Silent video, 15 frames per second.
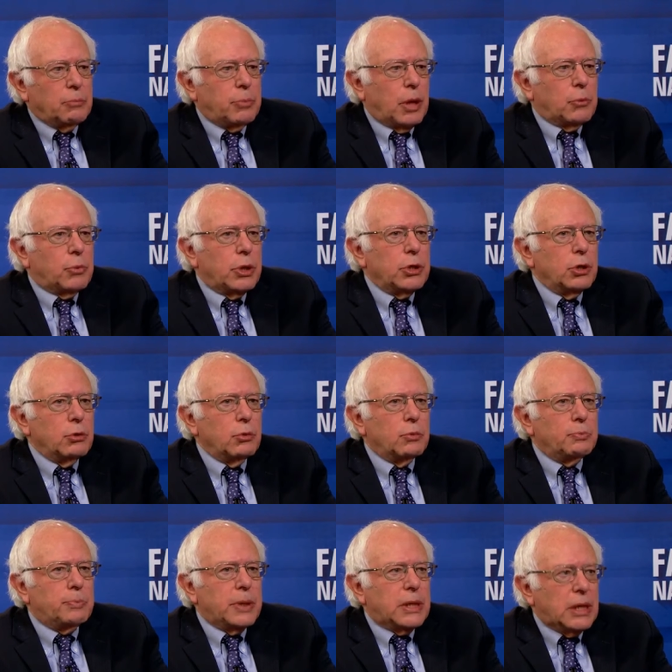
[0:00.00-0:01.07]
but when
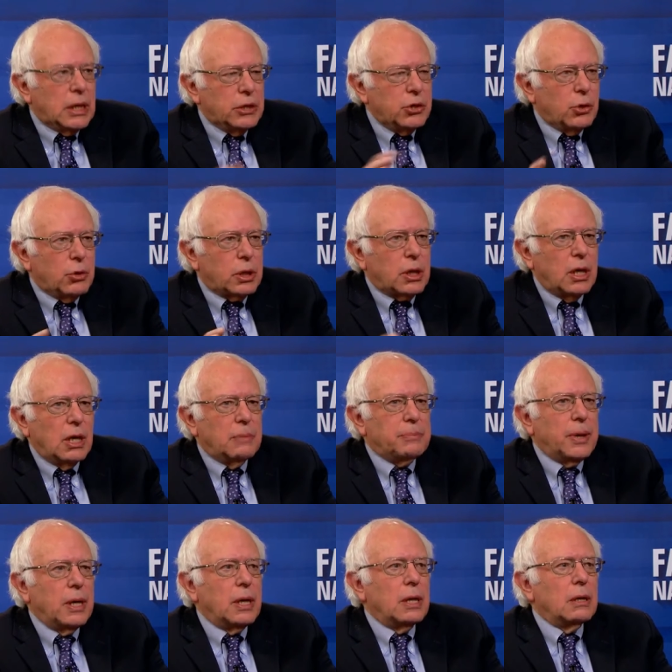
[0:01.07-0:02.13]
you begin your
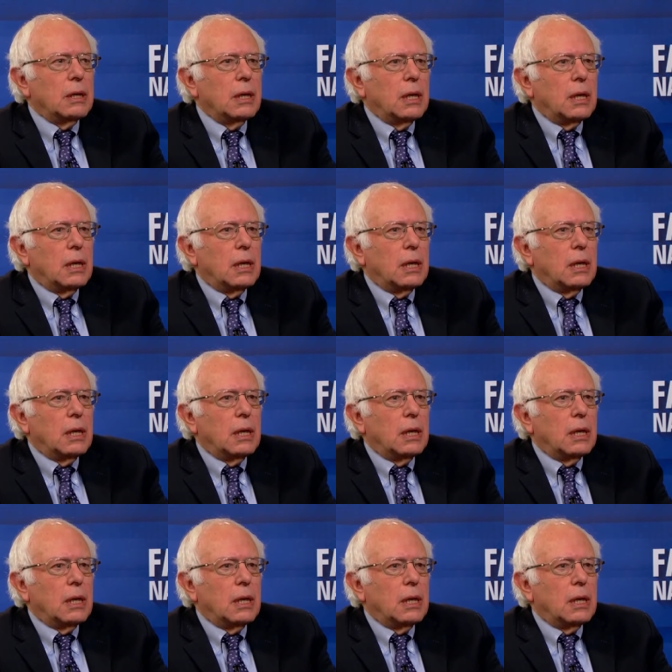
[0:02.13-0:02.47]
campaign